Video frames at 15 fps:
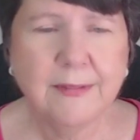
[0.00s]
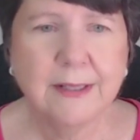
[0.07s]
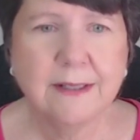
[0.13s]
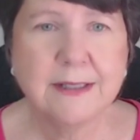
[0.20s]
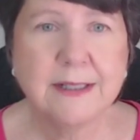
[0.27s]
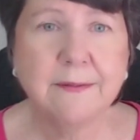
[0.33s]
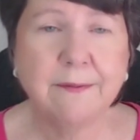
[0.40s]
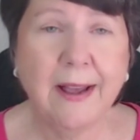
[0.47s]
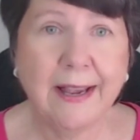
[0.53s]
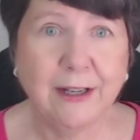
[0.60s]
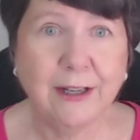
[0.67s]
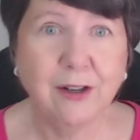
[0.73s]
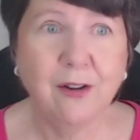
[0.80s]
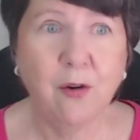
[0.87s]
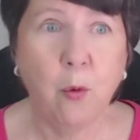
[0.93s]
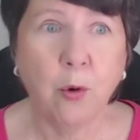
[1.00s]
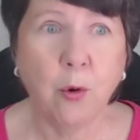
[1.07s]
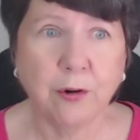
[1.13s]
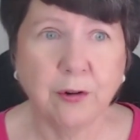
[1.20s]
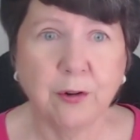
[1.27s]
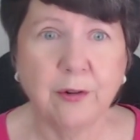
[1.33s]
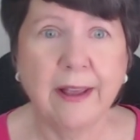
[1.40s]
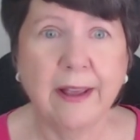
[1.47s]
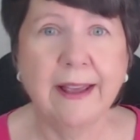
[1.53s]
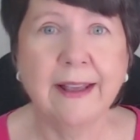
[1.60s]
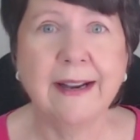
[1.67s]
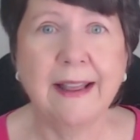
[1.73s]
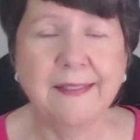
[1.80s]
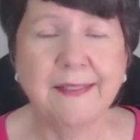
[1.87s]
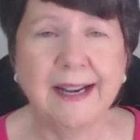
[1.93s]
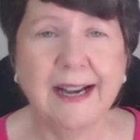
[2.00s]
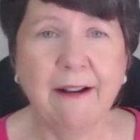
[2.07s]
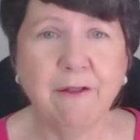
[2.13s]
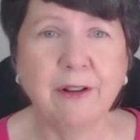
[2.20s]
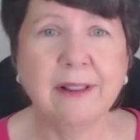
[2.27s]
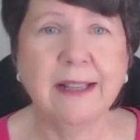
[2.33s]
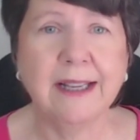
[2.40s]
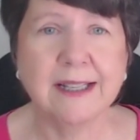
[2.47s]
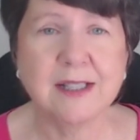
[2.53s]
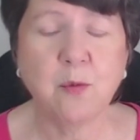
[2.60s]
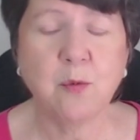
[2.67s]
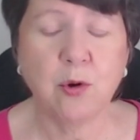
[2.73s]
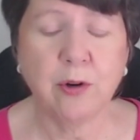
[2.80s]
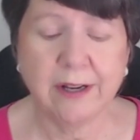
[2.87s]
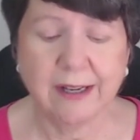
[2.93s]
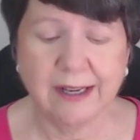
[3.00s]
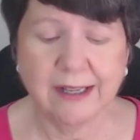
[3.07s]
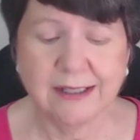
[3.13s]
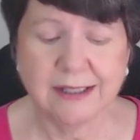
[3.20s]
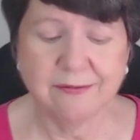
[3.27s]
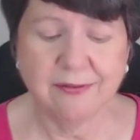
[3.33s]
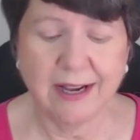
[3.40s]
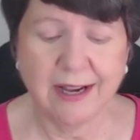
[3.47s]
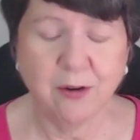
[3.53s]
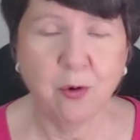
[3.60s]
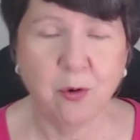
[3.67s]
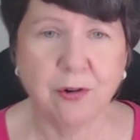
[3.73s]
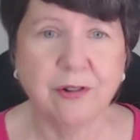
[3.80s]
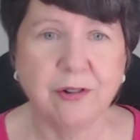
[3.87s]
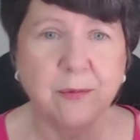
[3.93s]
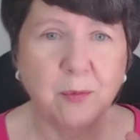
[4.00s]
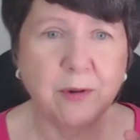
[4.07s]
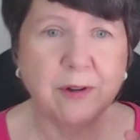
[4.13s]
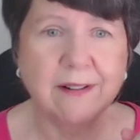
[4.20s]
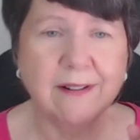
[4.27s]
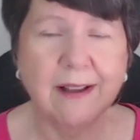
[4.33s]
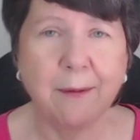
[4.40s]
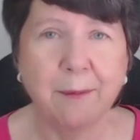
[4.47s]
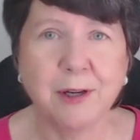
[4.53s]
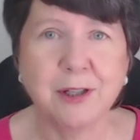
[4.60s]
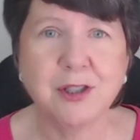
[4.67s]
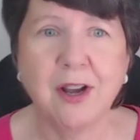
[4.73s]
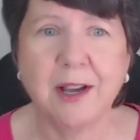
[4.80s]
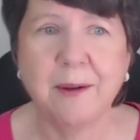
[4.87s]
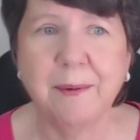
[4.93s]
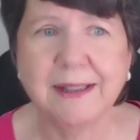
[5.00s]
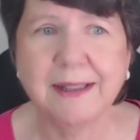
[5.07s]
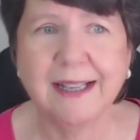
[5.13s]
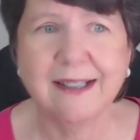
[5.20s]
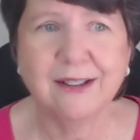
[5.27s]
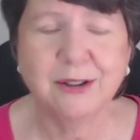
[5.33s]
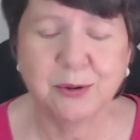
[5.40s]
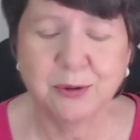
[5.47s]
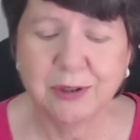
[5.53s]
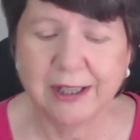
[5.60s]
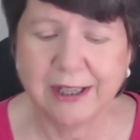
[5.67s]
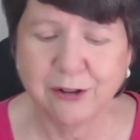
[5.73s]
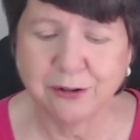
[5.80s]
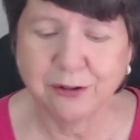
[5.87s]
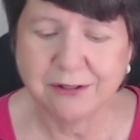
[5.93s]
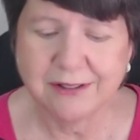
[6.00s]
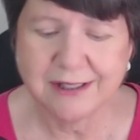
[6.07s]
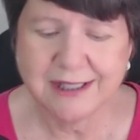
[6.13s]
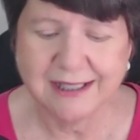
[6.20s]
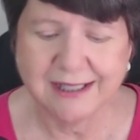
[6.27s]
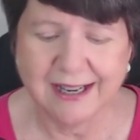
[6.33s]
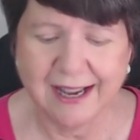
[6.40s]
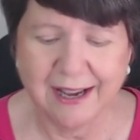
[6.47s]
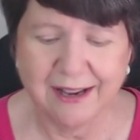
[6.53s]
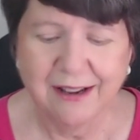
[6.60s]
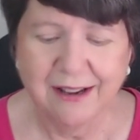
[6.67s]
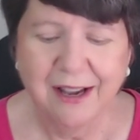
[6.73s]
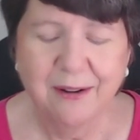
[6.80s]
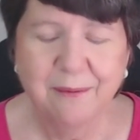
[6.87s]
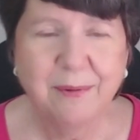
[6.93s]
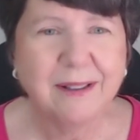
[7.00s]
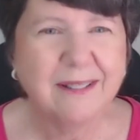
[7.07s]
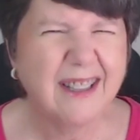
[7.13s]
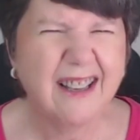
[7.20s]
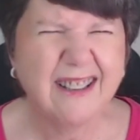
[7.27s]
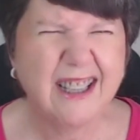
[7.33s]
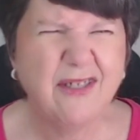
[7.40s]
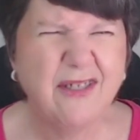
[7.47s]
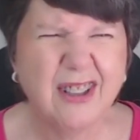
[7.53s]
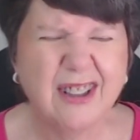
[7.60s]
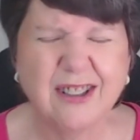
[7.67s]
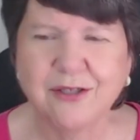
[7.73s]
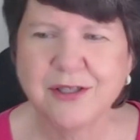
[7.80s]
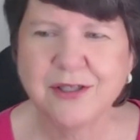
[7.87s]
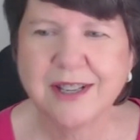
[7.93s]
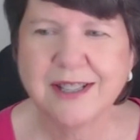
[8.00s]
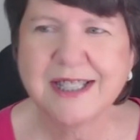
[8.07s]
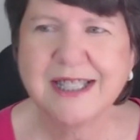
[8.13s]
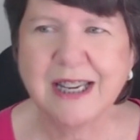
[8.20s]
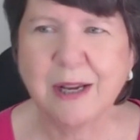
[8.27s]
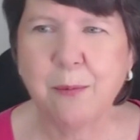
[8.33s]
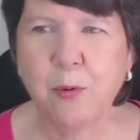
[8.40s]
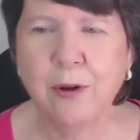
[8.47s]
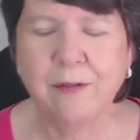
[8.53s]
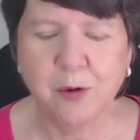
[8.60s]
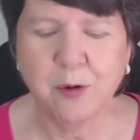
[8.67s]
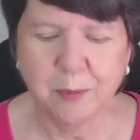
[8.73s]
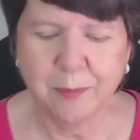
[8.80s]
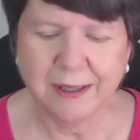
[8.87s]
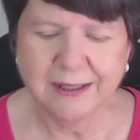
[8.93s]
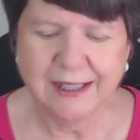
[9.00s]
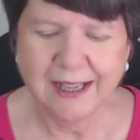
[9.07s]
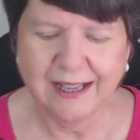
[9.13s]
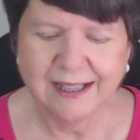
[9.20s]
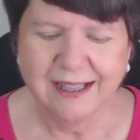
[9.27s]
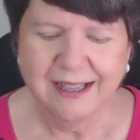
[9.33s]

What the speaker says: divine order, and that everything is working in divine order. And I'm going to talk about that a little later today, but I'll give you a little sneak preview about that.